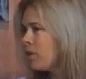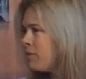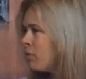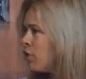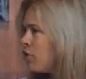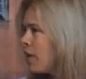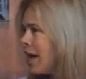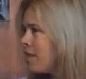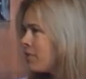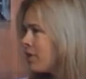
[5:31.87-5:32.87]
Given that
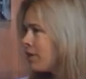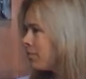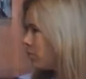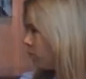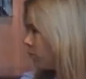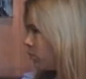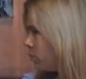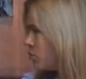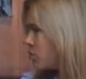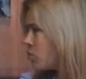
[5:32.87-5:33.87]

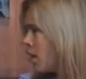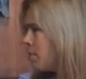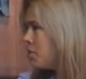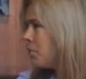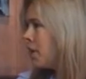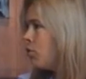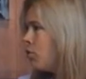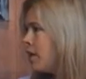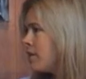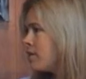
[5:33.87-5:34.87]
you're describing to me an
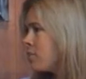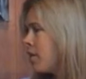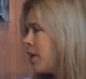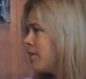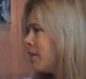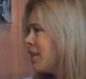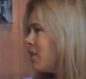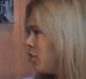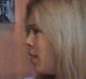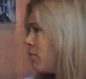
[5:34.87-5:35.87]
audience
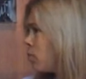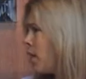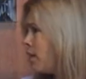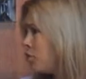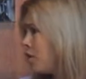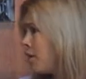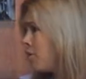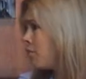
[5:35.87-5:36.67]
that you have a greater share